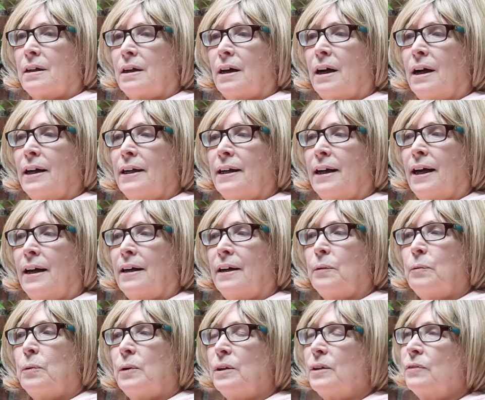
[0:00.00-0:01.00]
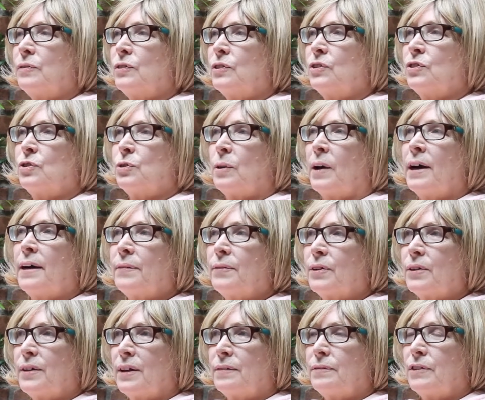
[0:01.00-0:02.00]
I had a wonderful
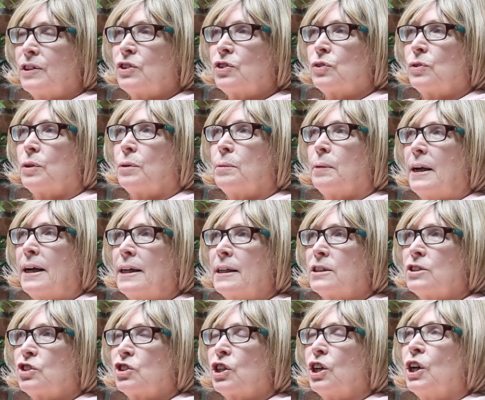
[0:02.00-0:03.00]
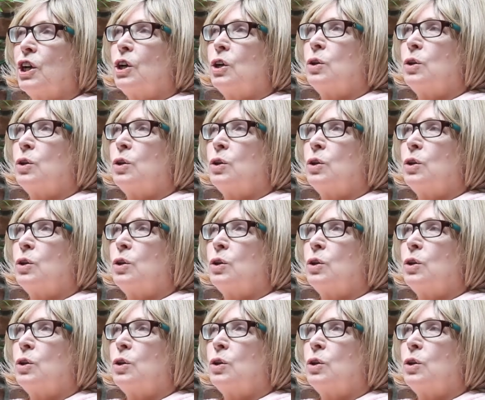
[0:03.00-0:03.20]
driver that Victor arranged